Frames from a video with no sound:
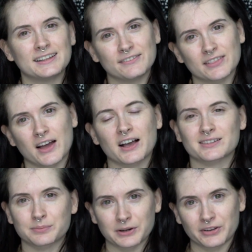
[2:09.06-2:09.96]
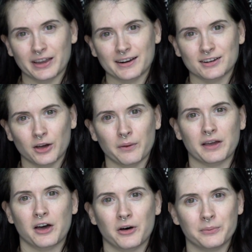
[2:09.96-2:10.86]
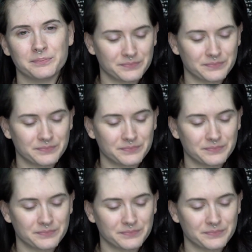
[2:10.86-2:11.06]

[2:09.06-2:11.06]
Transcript: leaving the hospital and going home.